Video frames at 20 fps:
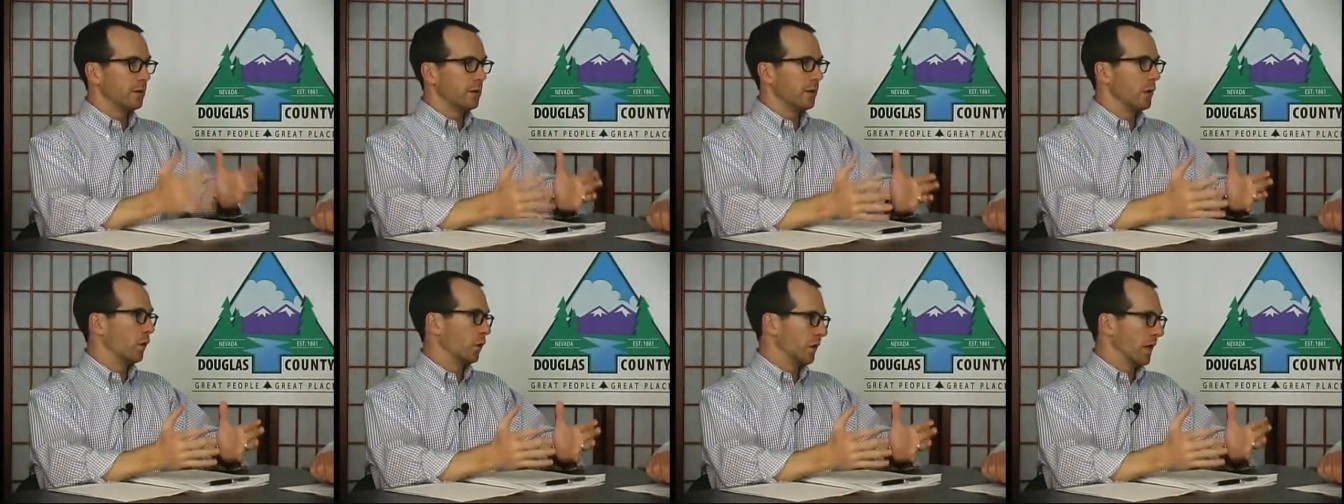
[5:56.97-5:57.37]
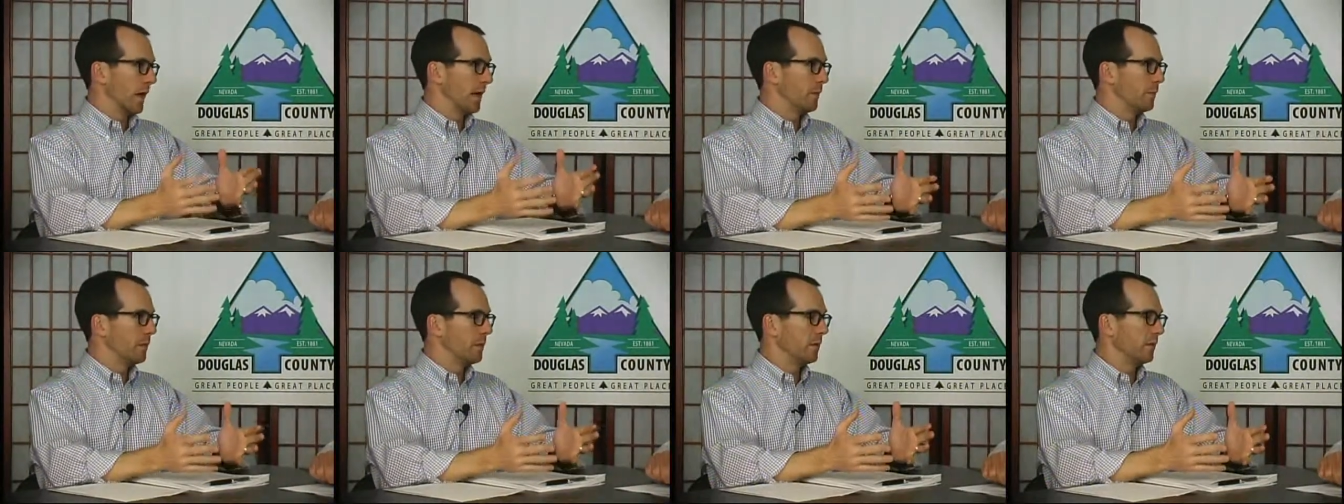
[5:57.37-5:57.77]
You know, a
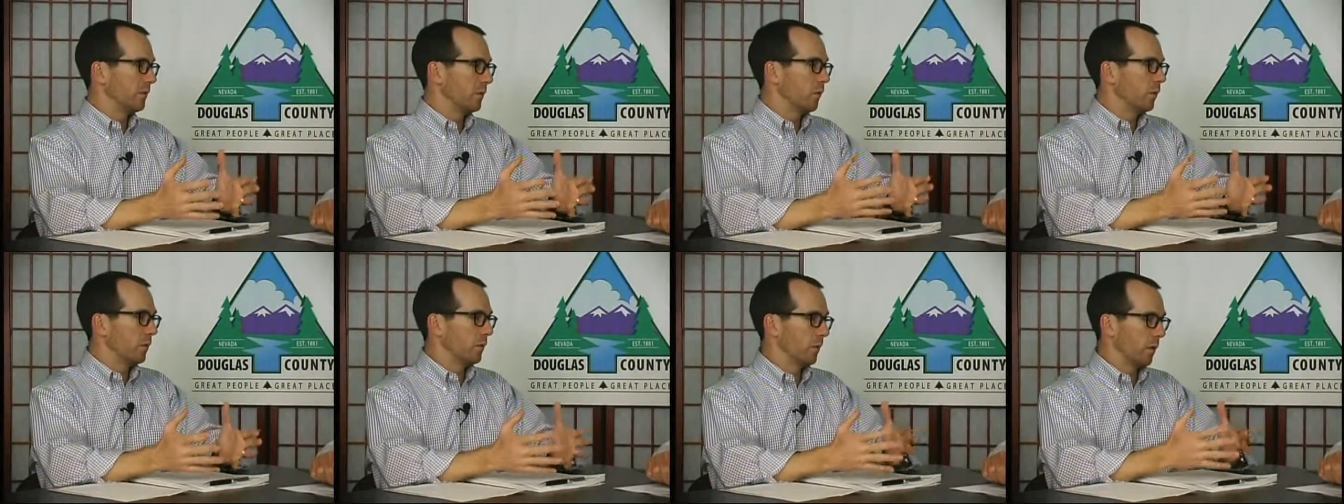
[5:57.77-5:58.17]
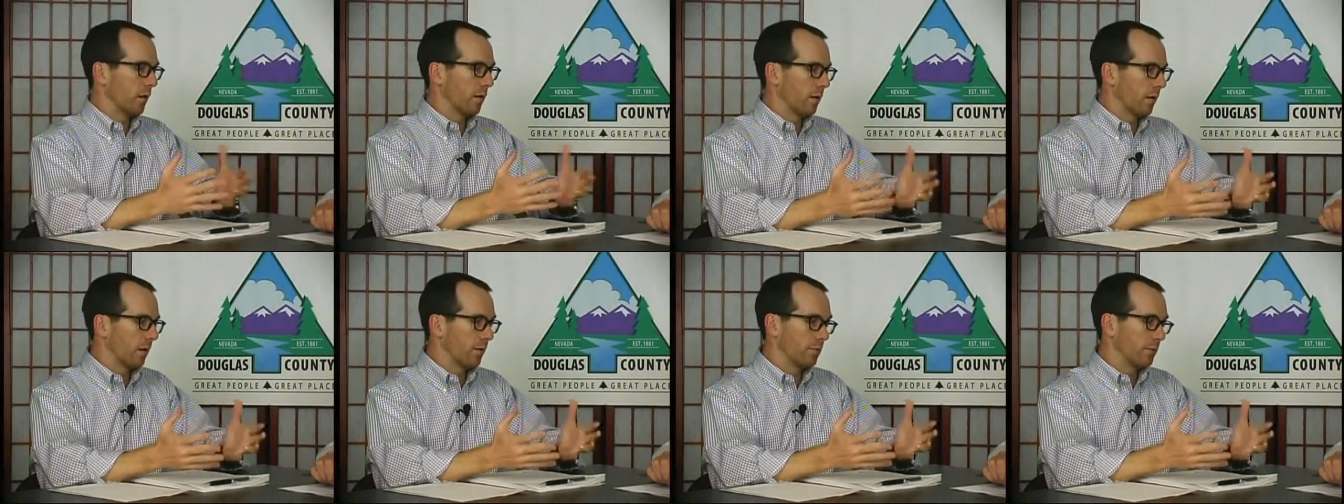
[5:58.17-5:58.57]
lot of people,
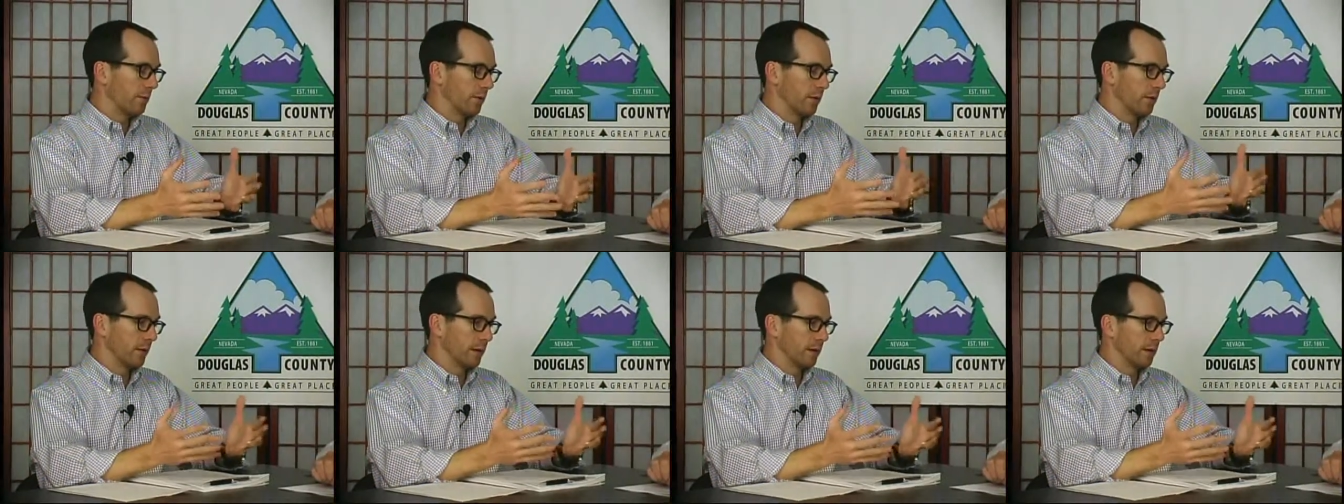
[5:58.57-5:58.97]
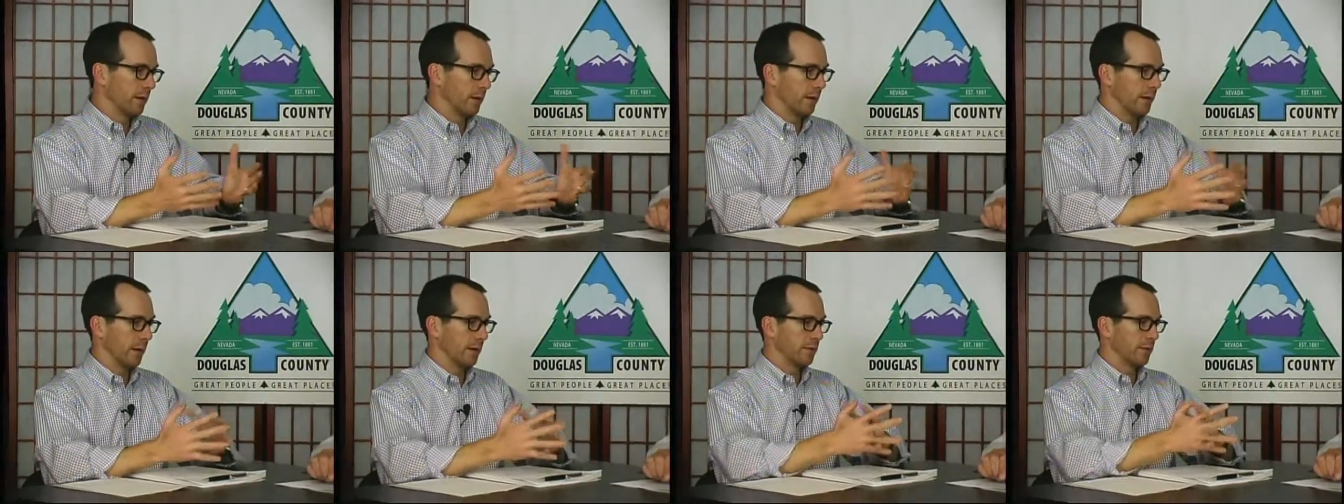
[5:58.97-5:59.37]
our, our feeling,
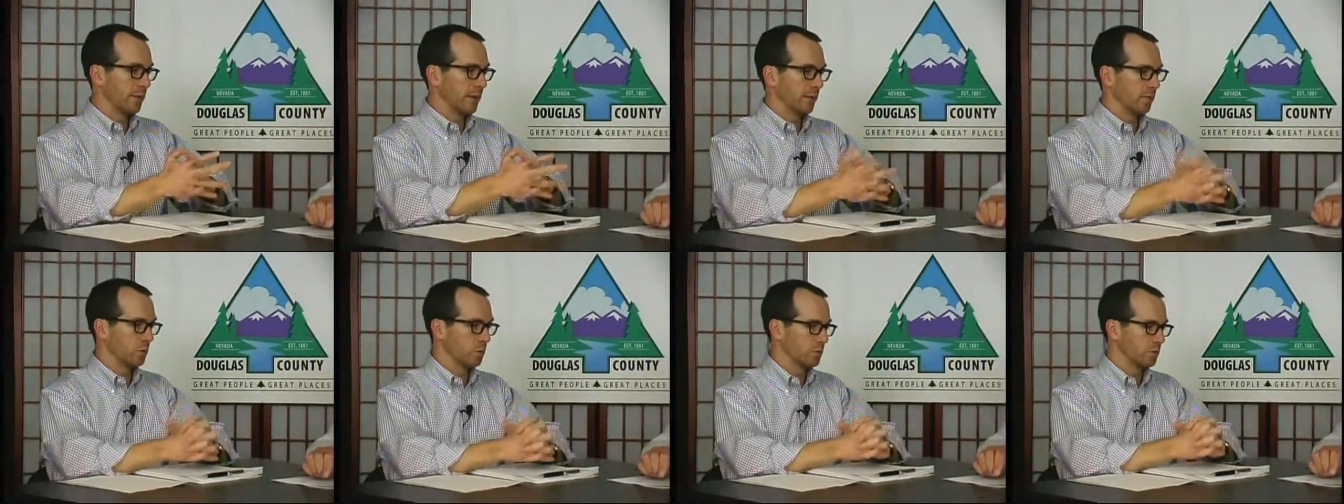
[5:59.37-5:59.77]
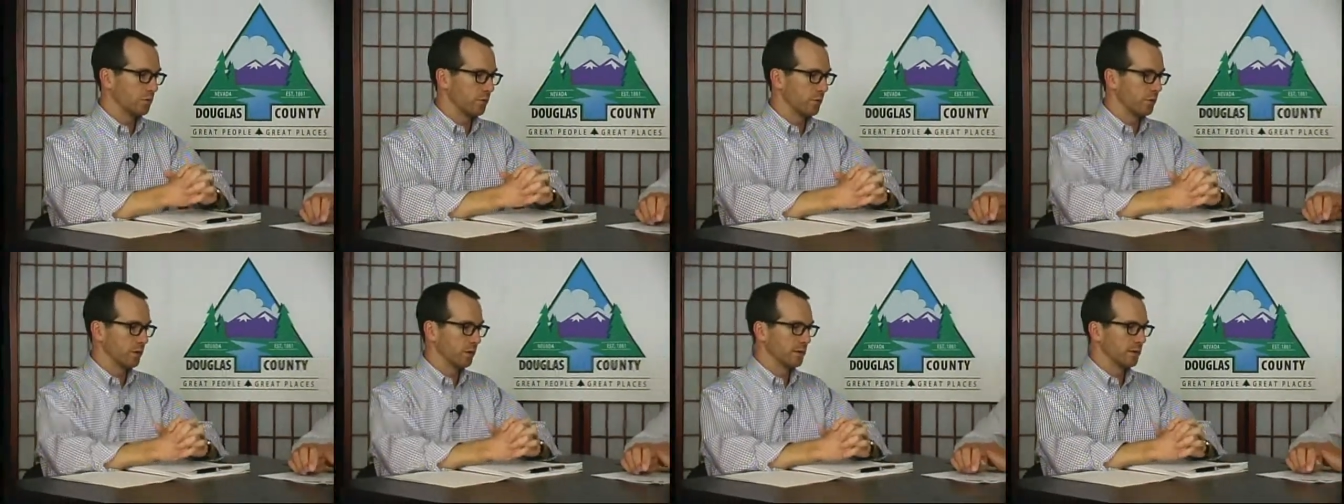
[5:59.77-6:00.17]
and, and I think everyone's
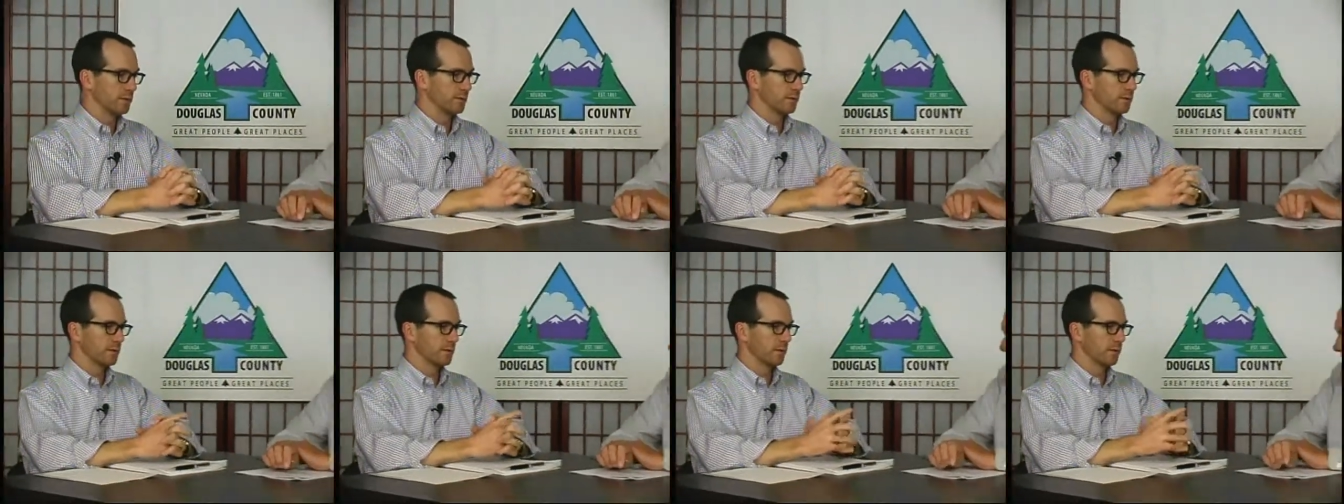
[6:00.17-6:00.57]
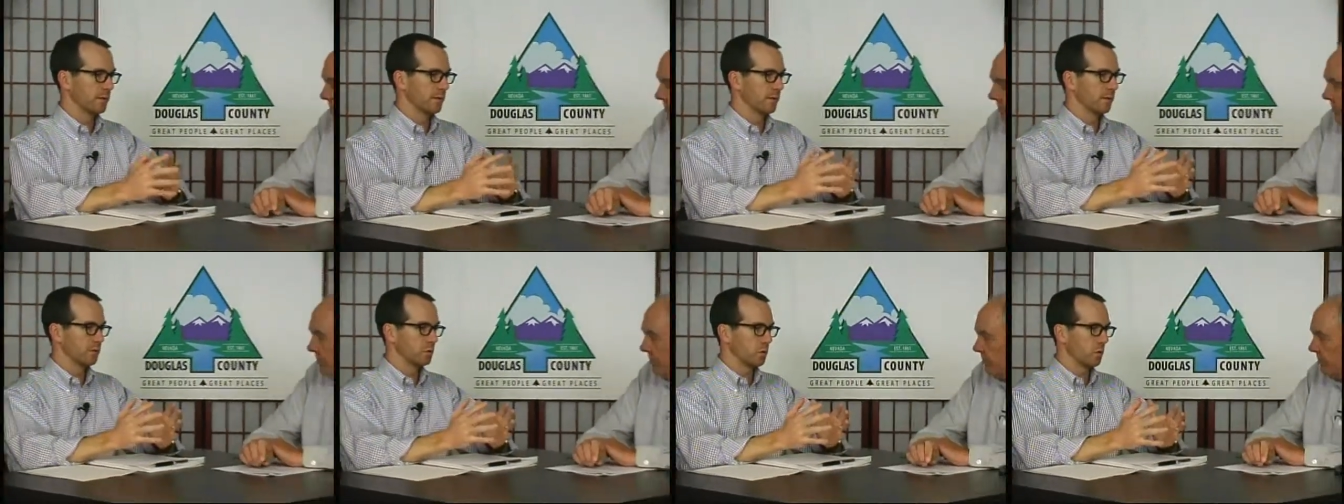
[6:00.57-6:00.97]
feeling, is
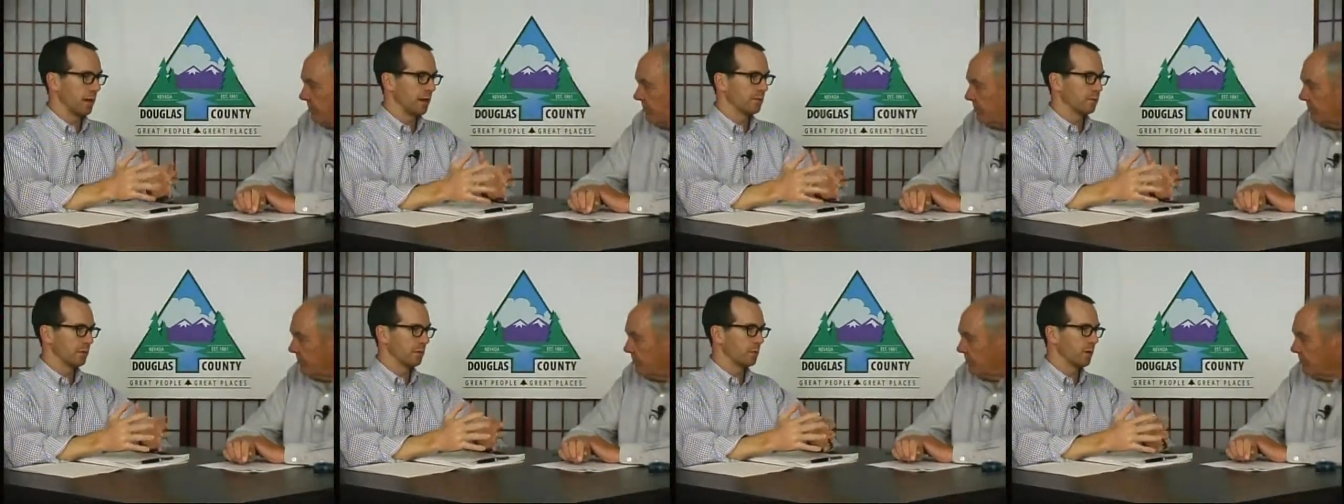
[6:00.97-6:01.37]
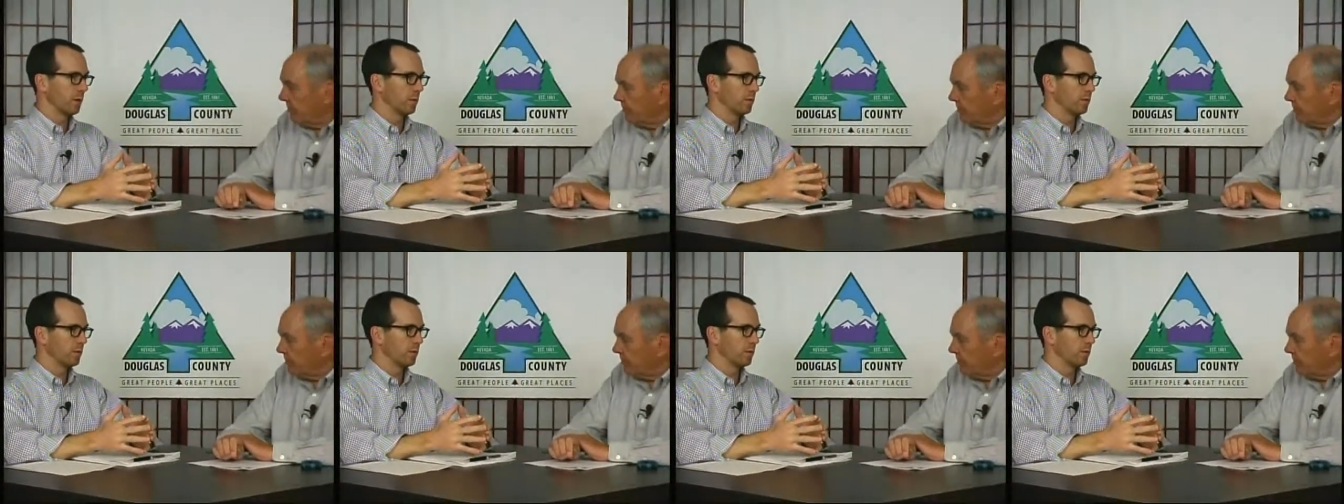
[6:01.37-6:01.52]
that the traveling